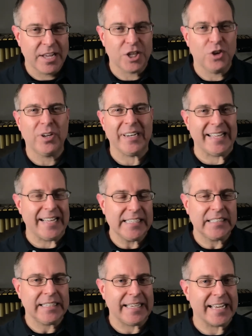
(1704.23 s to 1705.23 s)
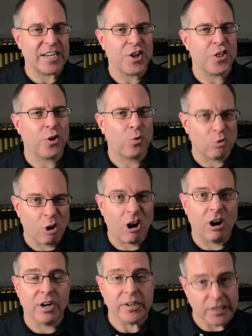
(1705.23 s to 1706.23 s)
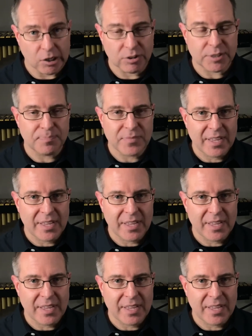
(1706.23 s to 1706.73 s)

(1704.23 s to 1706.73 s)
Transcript: You can easily get the wrong note.